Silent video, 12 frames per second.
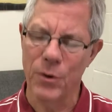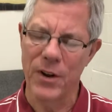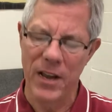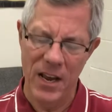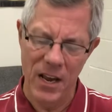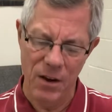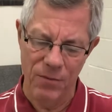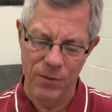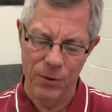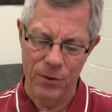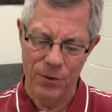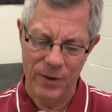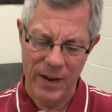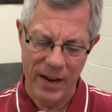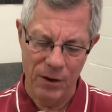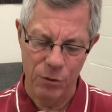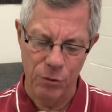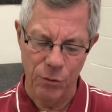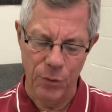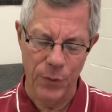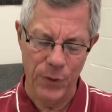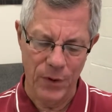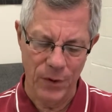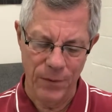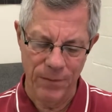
are evil and cruel.